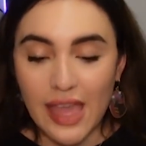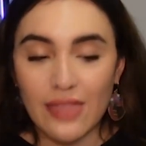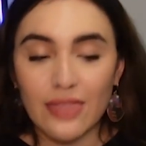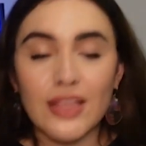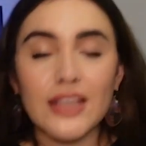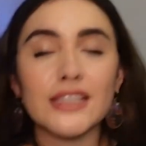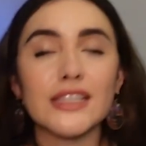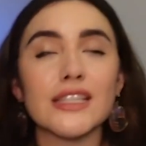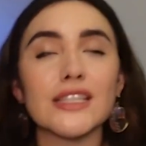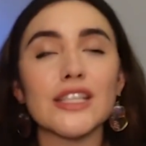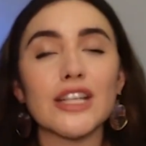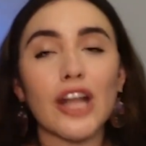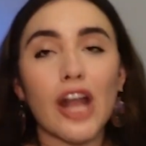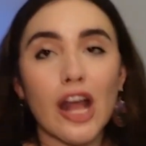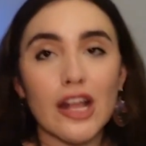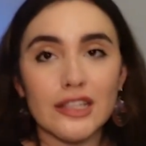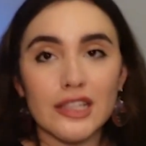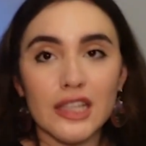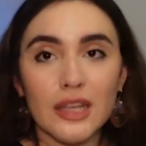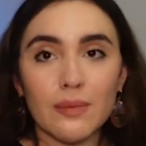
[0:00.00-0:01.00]
This is a
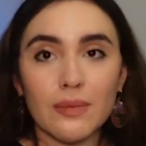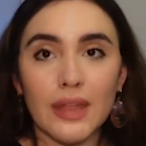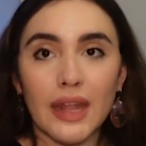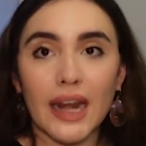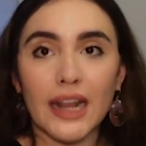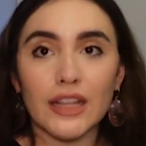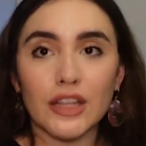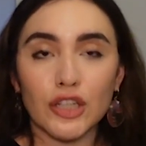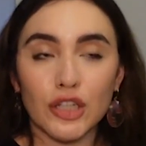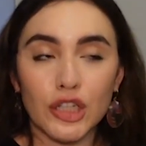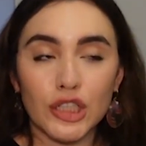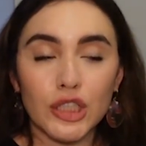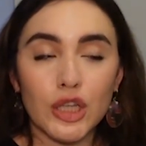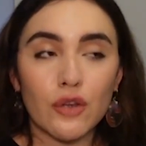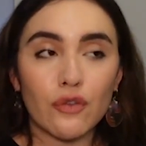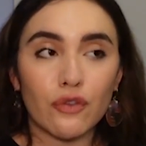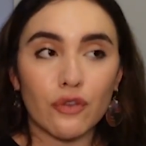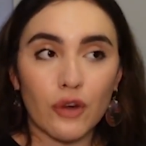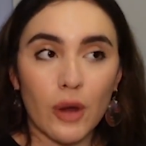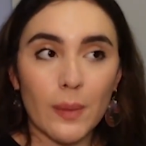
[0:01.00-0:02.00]
concept that I learned
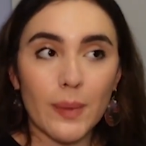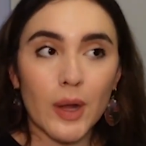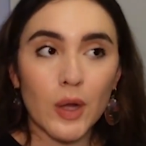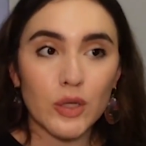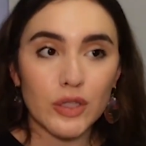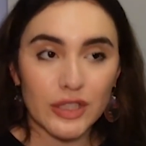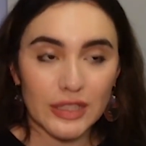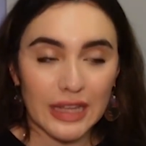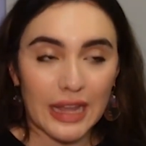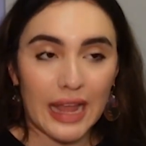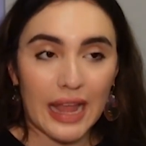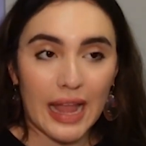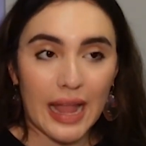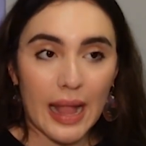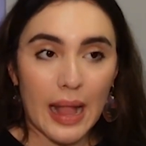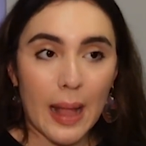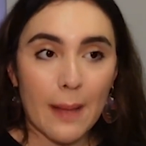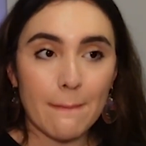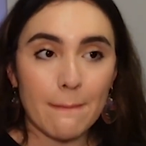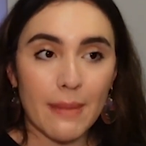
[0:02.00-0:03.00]
from
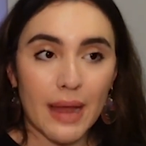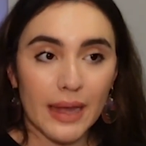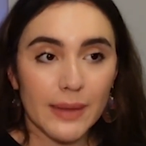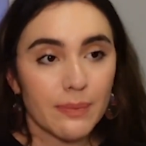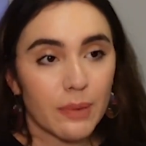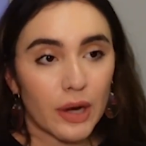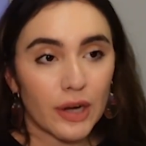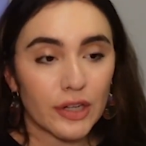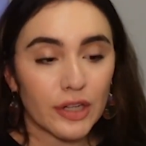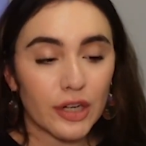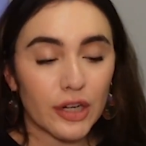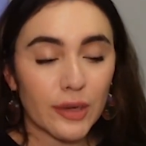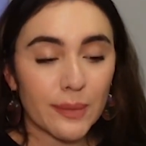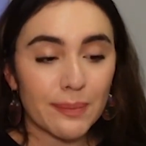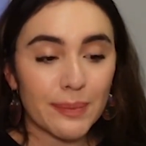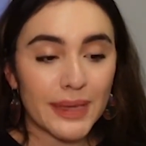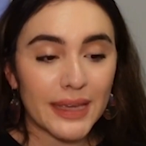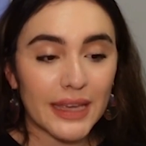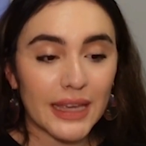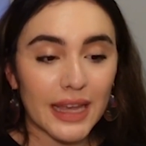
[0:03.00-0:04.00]
Jose, my partner,
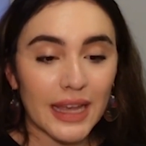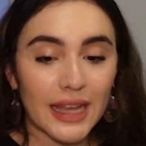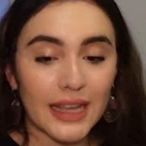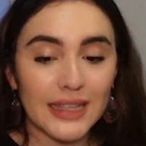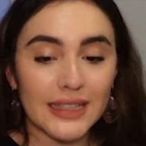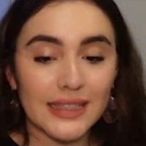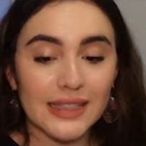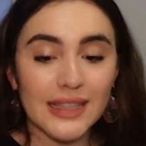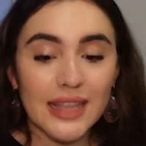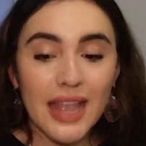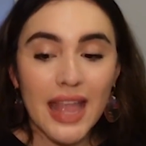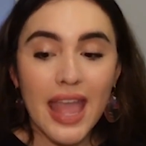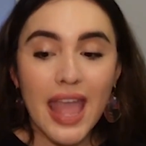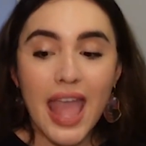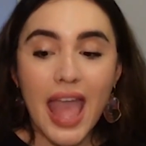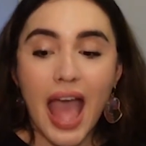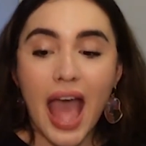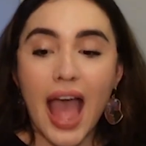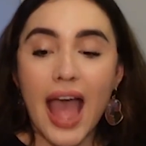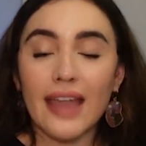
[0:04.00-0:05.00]
because
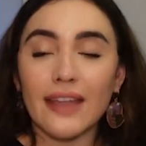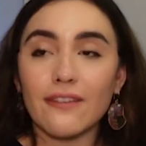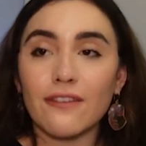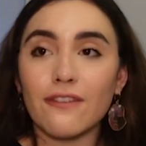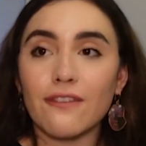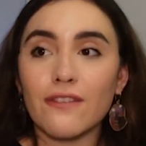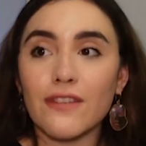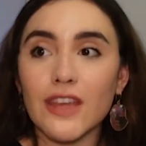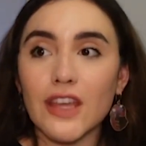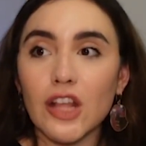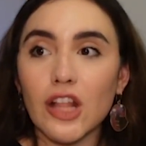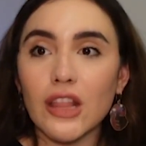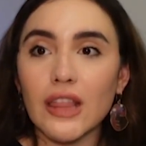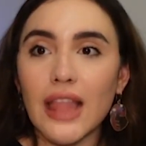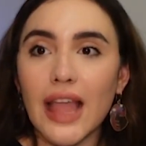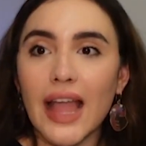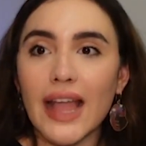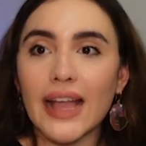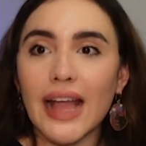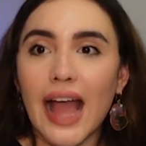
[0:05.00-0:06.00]
I feel
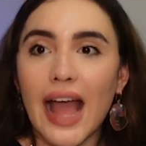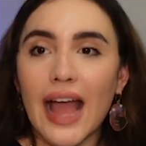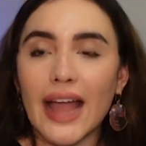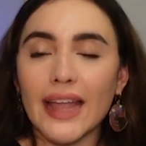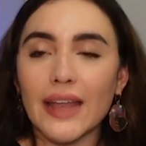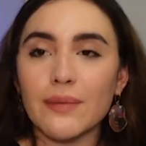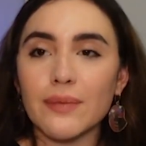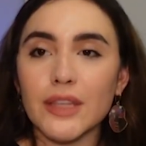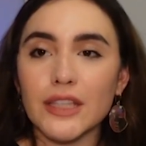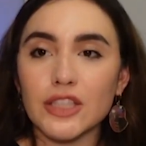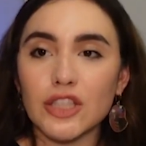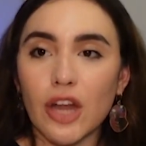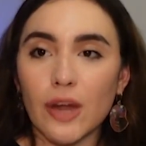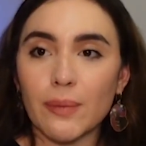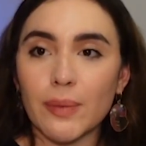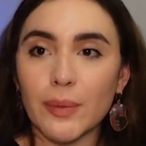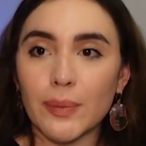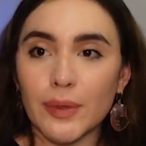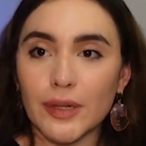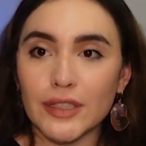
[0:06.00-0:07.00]
like I am the
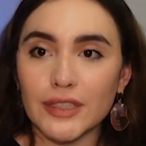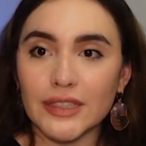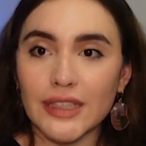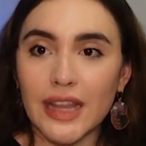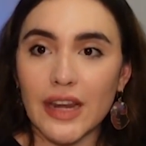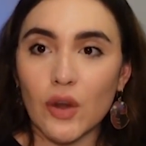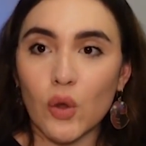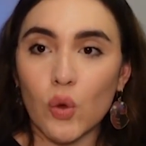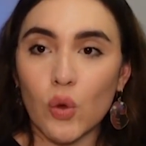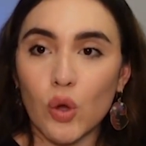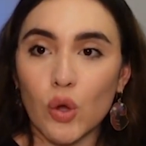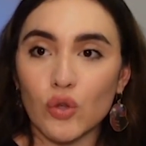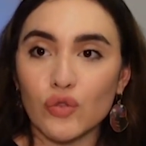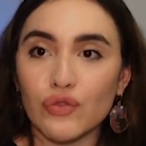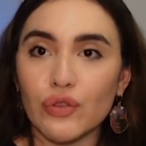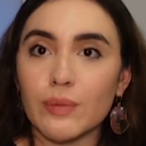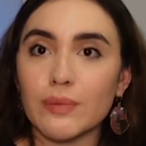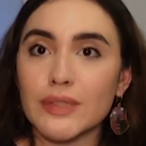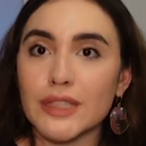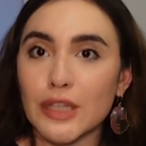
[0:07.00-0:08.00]
type of person who goes
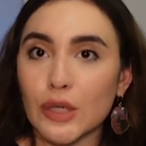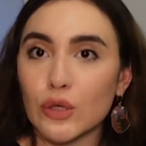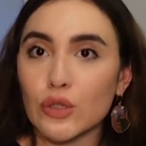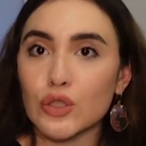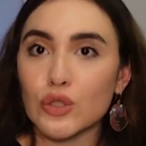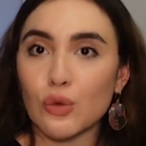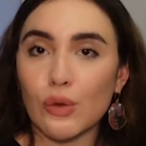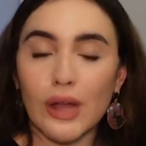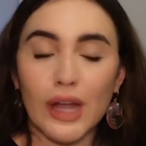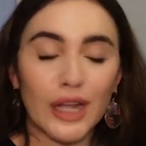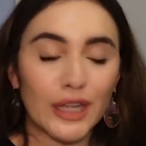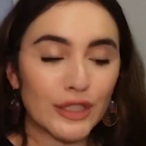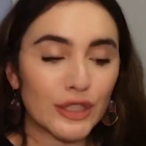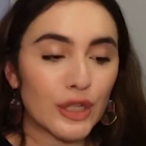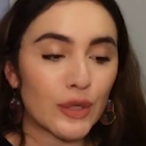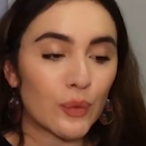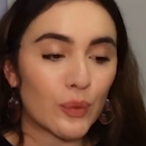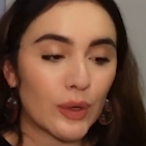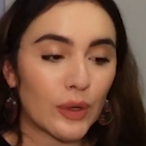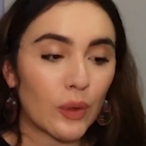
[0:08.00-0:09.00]
from 0 to
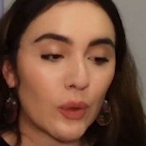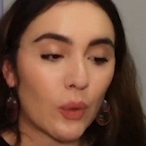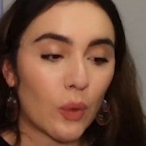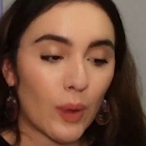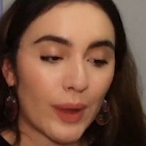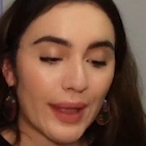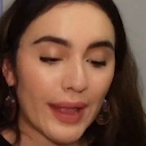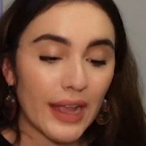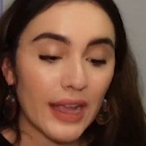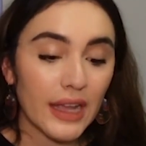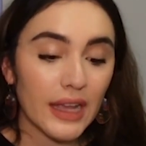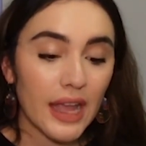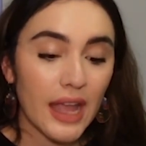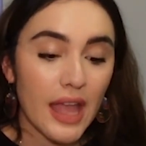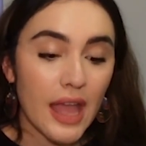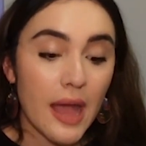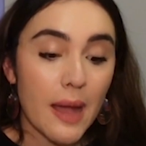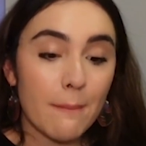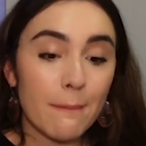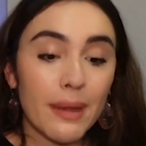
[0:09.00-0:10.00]
100 real quick,
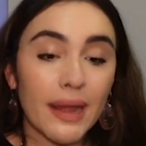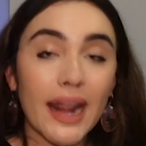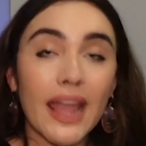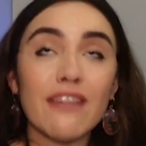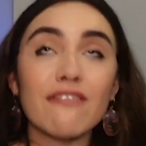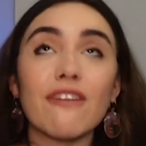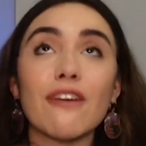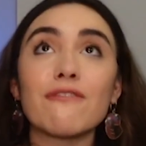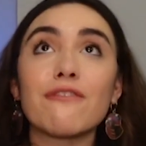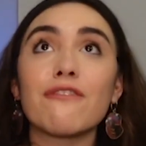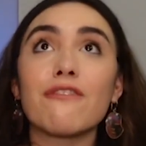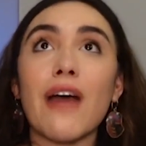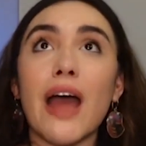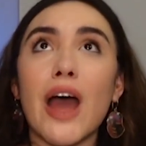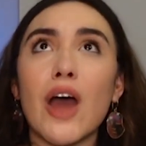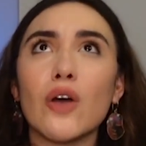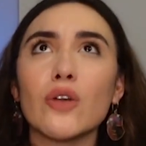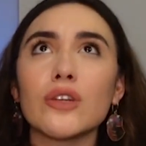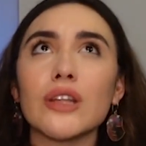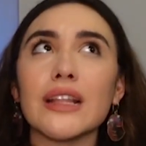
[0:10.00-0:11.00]
but I've
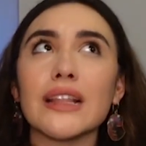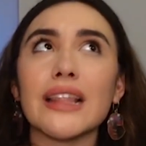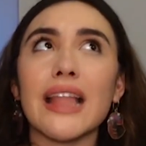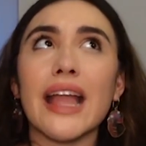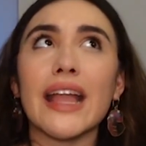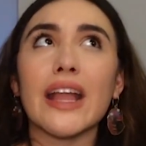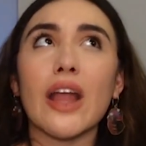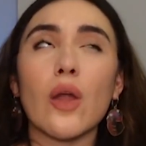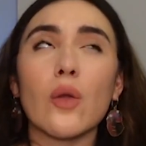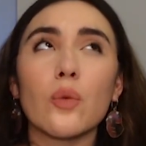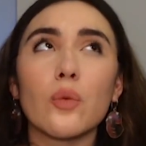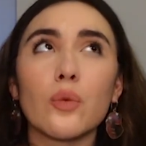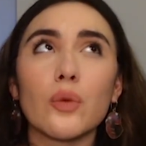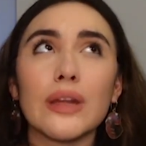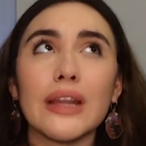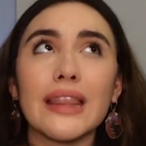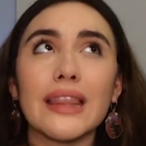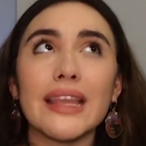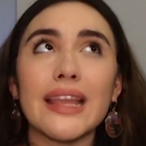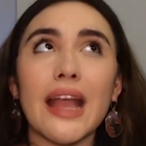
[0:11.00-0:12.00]
found like
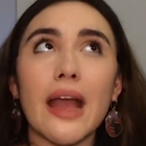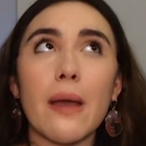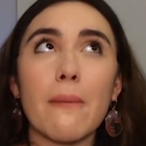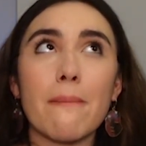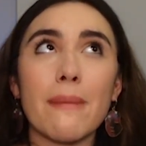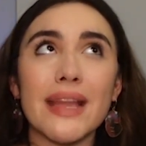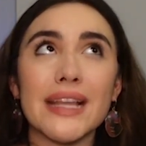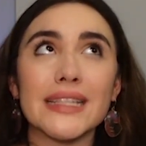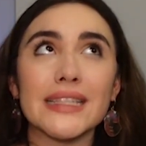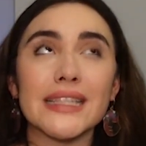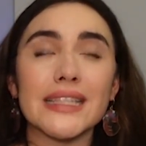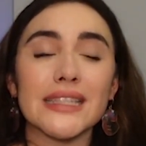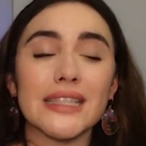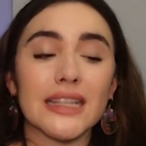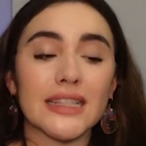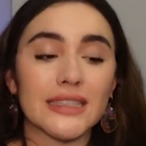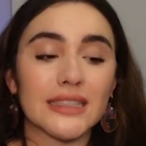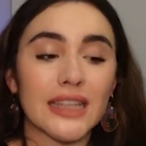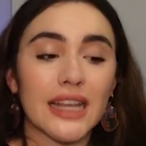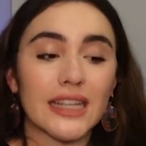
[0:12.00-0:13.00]
really amazing
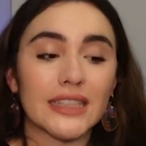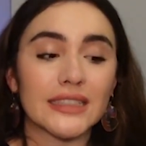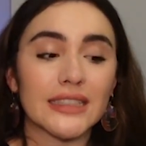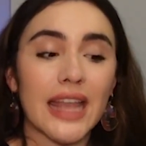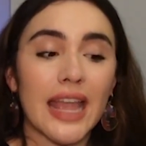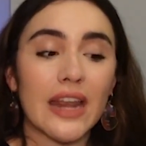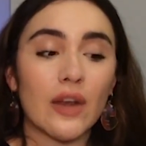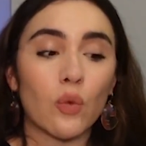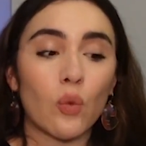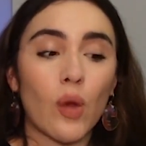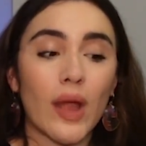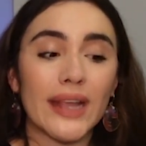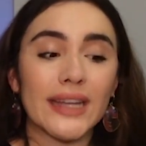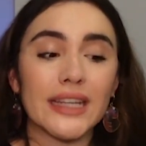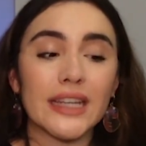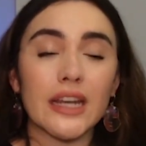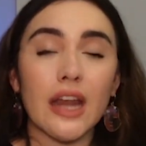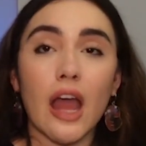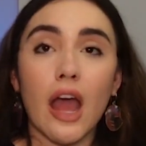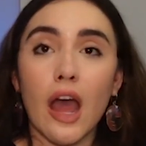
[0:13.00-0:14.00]
success in
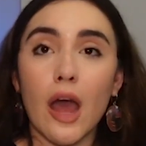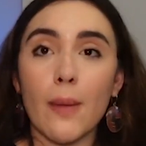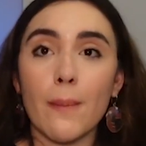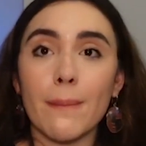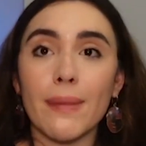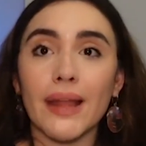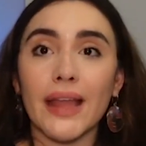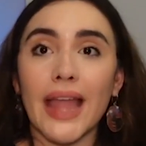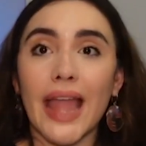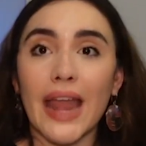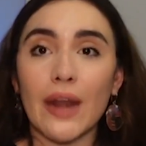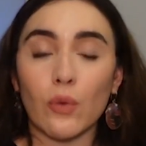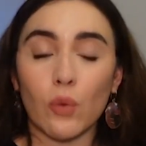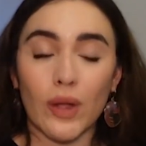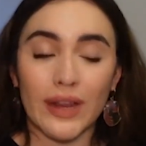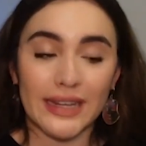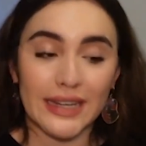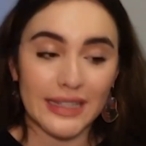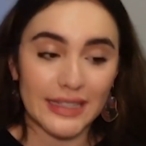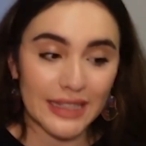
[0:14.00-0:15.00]
winding up and
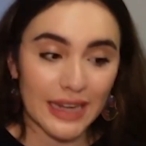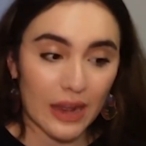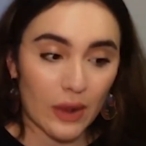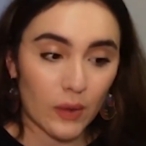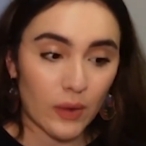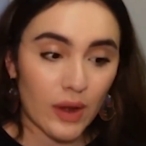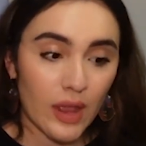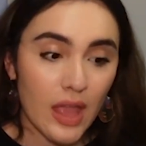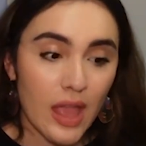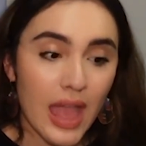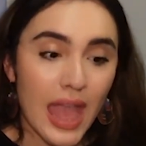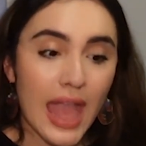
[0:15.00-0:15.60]
winding down.